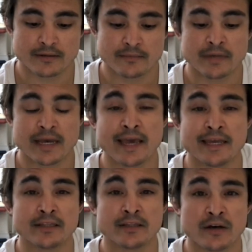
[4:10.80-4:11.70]
My
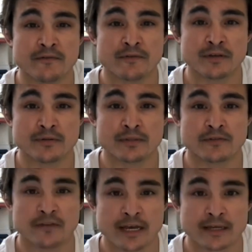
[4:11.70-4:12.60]
hate and love for you is
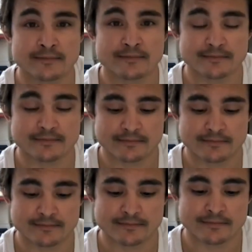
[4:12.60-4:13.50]
flat.
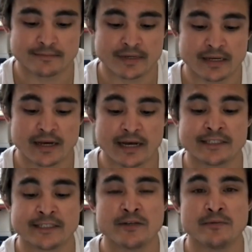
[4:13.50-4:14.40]
I
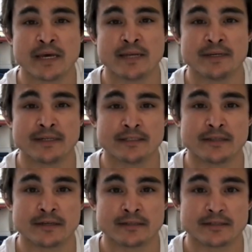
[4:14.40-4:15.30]
see you made me into
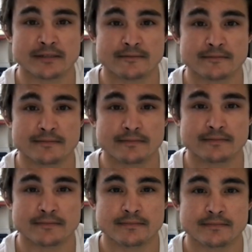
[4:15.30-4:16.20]
this,
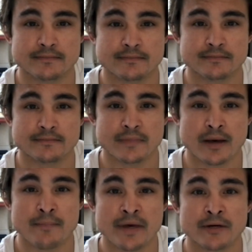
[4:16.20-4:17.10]
a
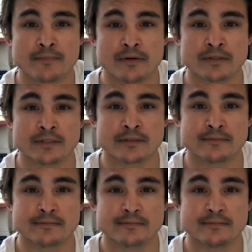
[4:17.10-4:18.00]
better
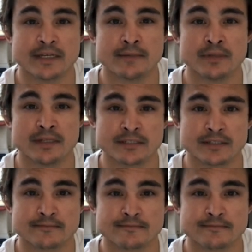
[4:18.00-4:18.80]
person in bliss.